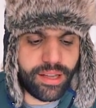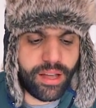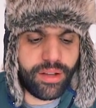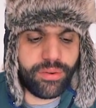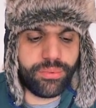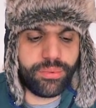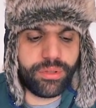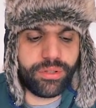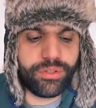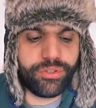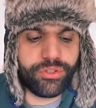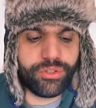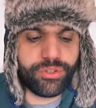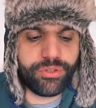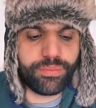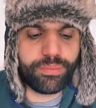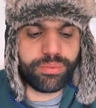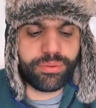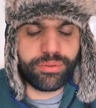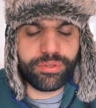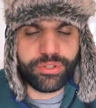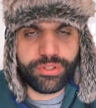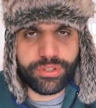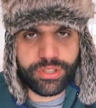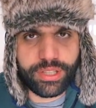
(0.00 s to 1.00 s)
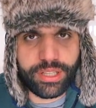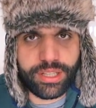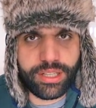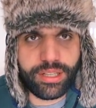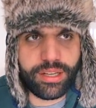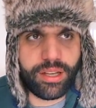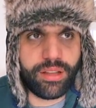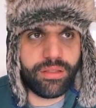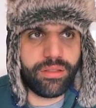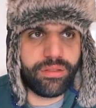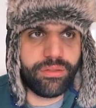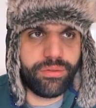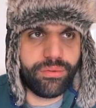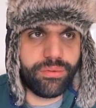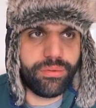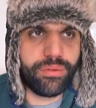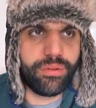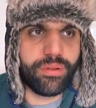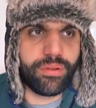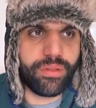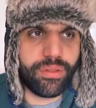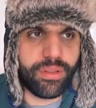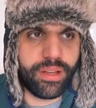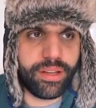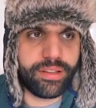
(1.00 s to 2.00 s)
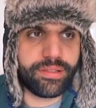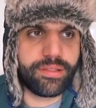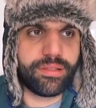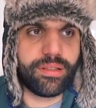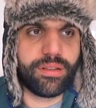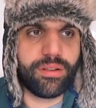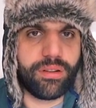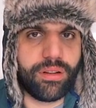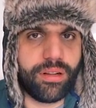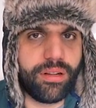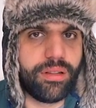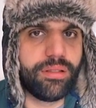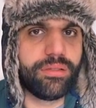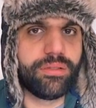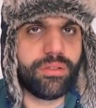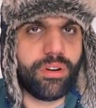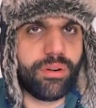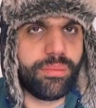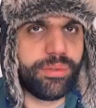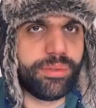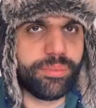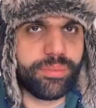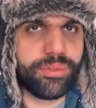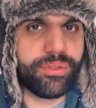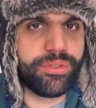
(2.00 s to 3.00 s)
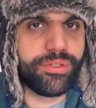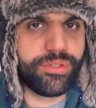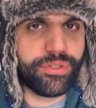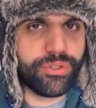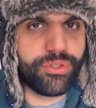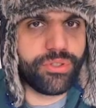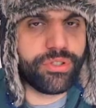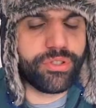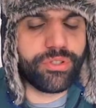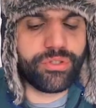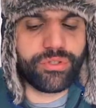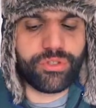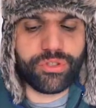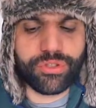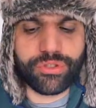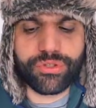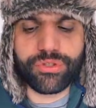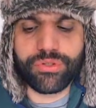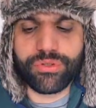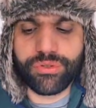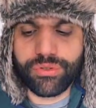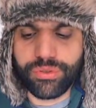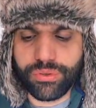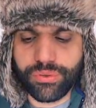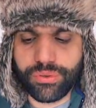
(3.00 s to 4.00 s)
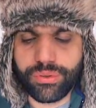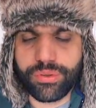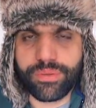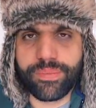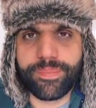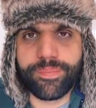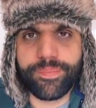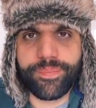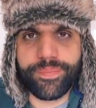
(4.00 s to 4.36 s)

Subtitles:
I will just proceed and do the things that all normal musicians just do.